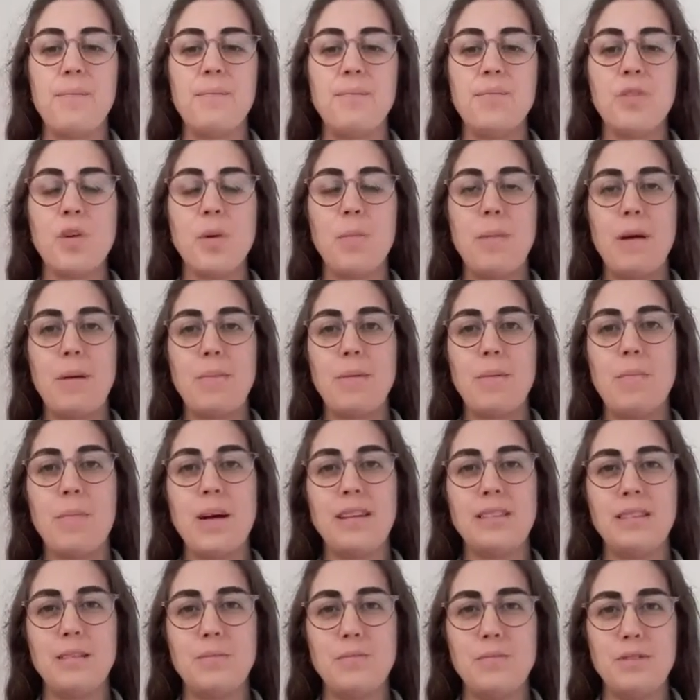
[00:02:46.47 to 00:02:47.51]
Your baby
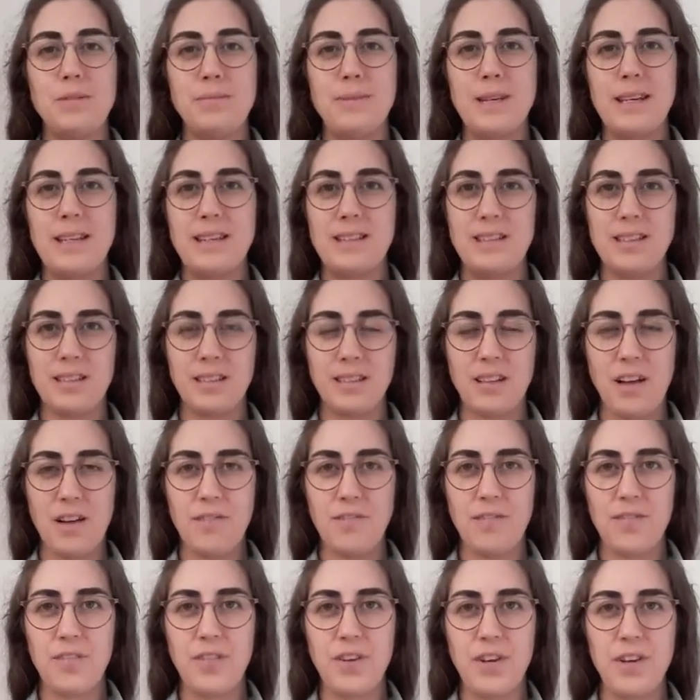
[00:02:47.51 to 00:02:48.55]
might seem to be in
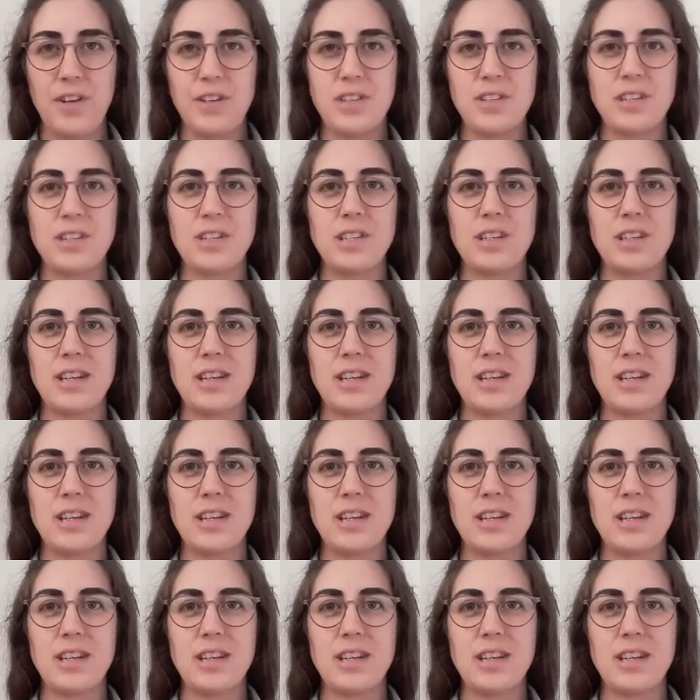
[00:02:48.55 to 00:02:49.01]
discomfort